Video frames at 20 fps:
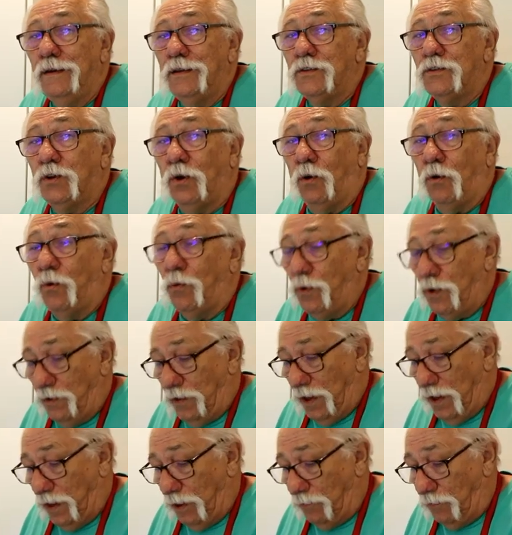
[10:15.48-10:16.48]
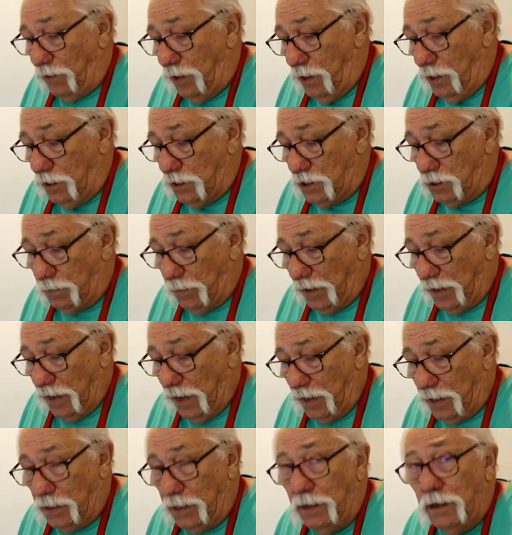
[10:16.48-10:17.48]
So we have
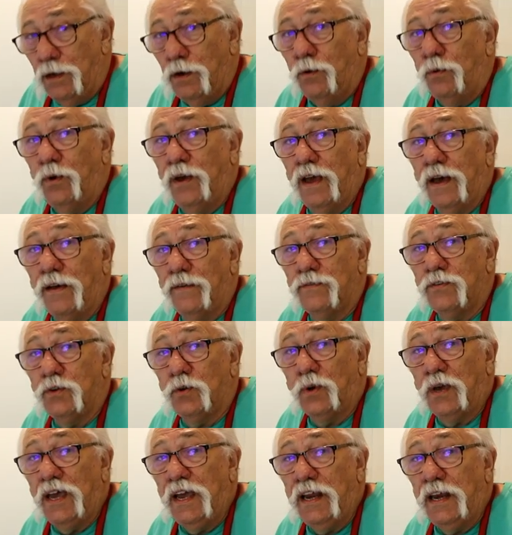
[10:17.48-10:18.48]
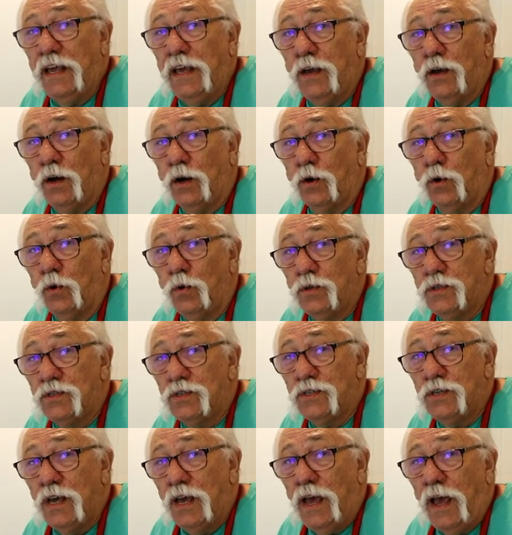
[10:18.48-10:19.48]
spaghetti, we have zucchini,
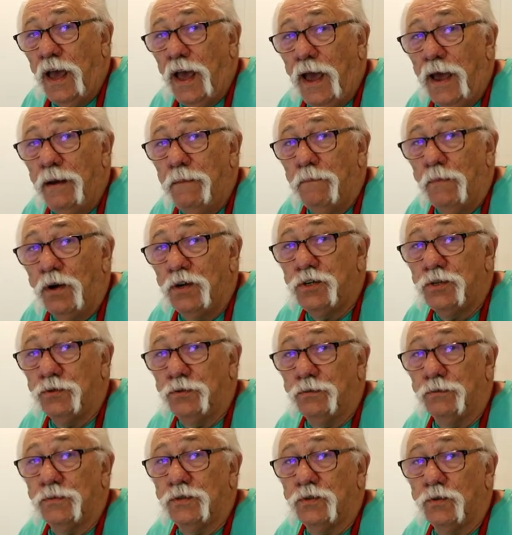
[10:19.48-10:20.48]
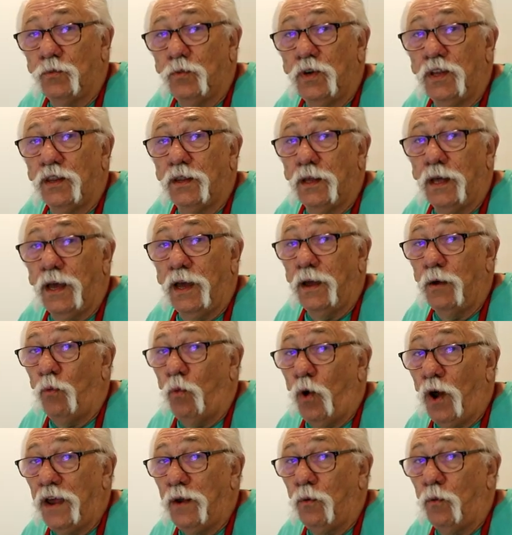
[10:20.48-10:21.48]
gagouts, and mushrooms with a
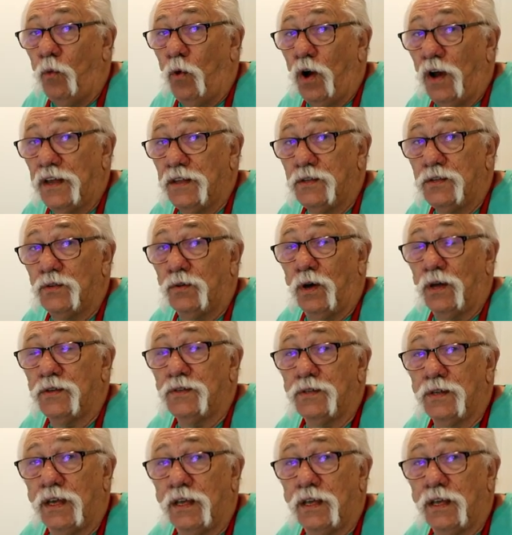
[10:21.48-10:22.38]
white wine sauce